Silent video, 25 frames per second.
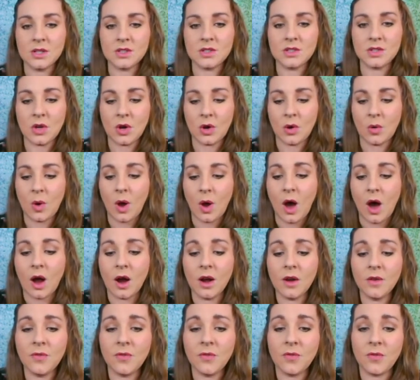So
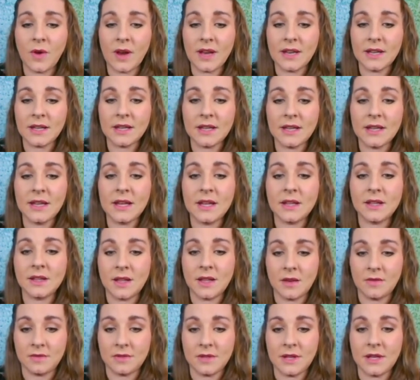our friendly,
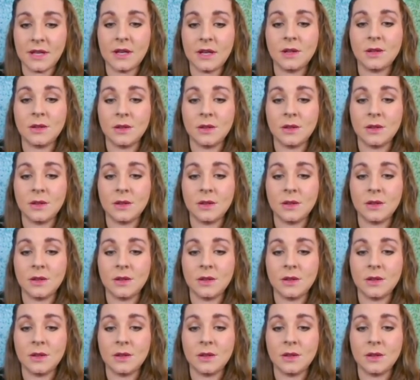lovely,